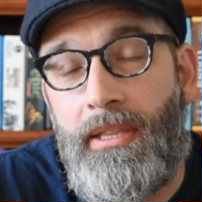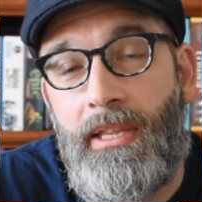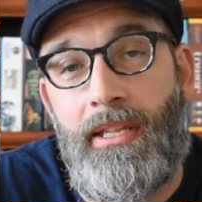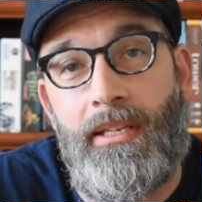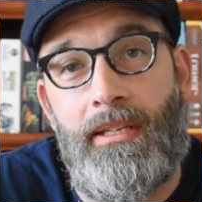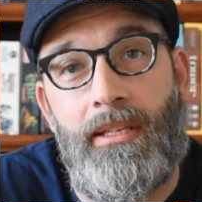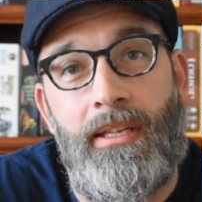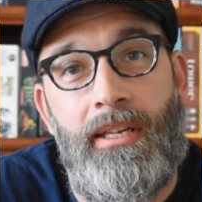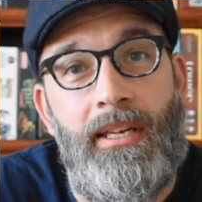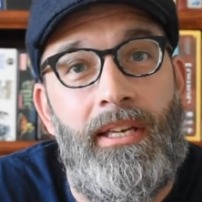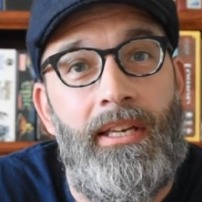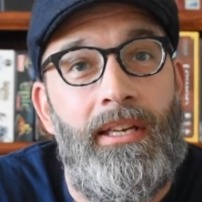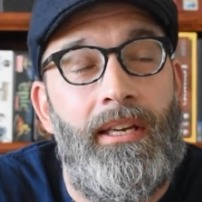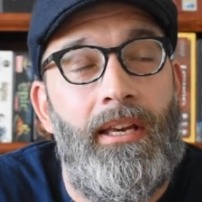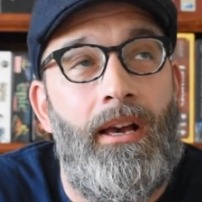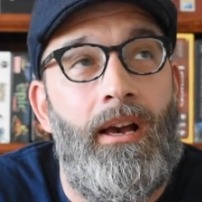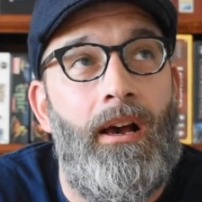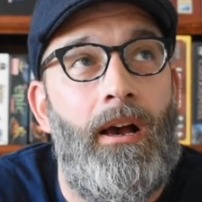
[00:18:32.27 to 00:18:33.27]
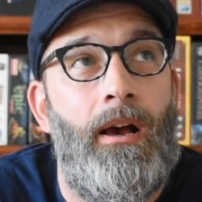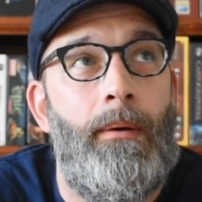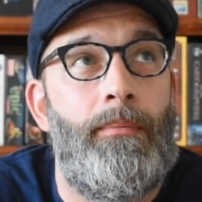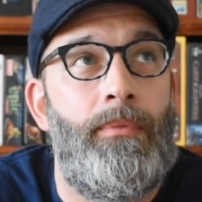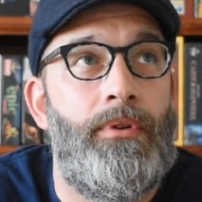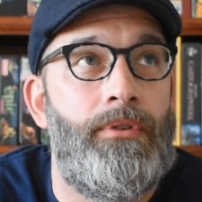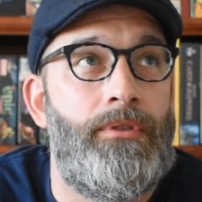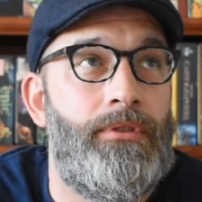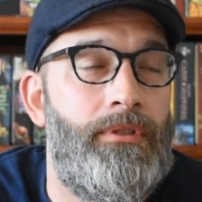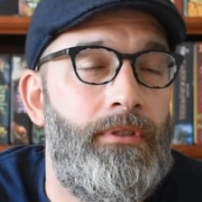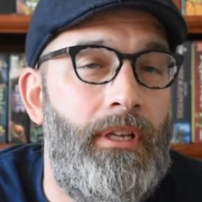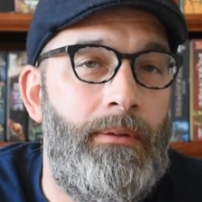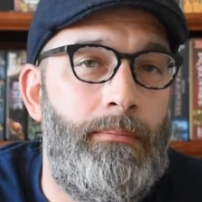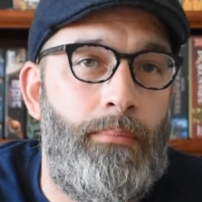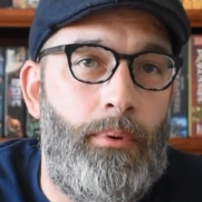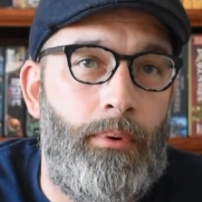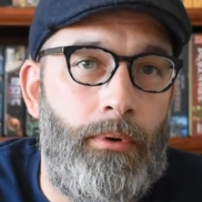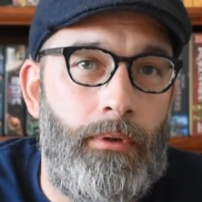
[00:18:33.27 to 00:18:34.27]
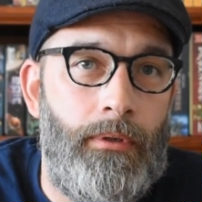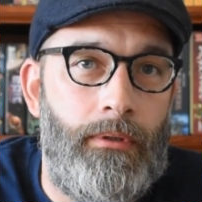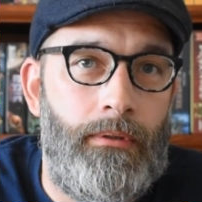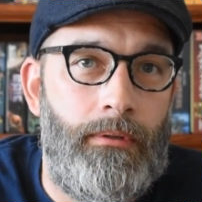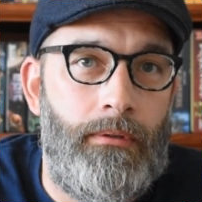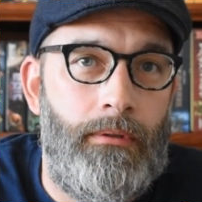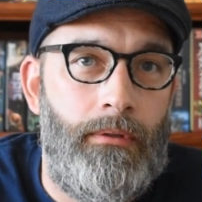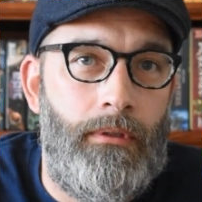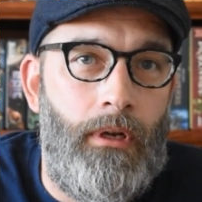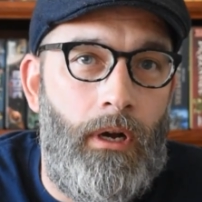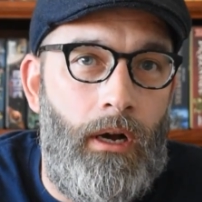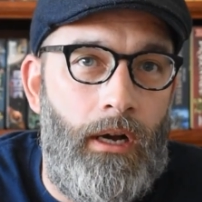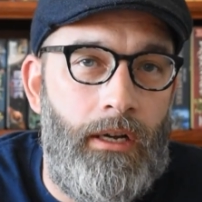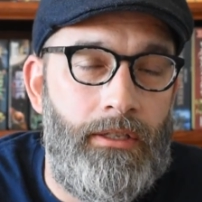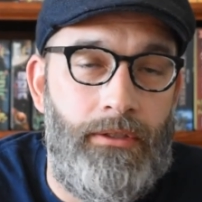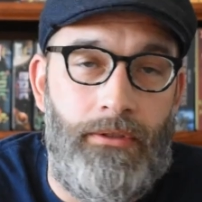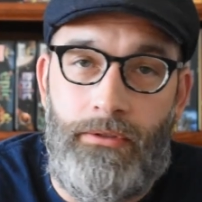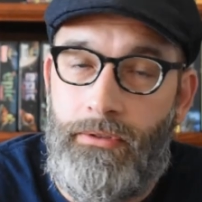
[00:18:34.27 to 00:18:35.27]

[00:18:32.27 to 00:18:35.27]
Then there's import costs.